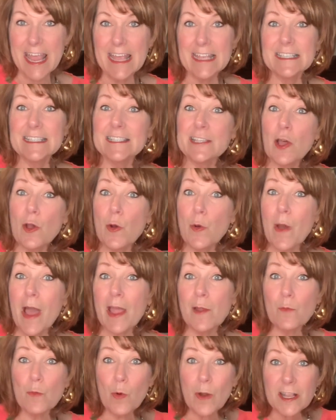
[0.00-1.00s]
So
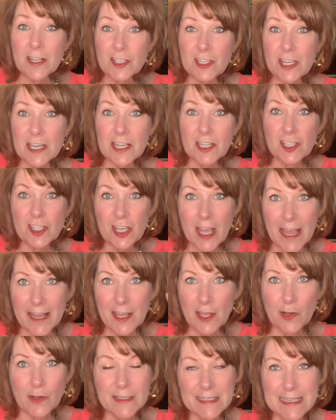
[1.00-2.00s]
I want you to
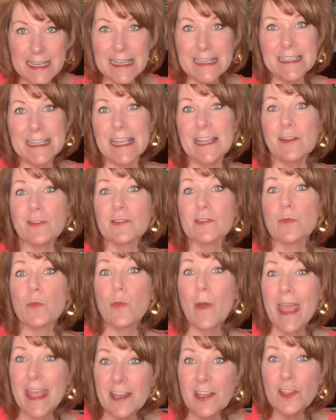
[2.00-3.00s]
check your details
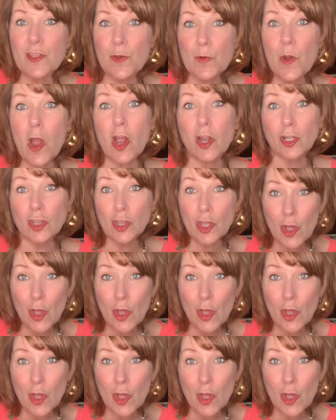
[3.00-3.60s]
when you are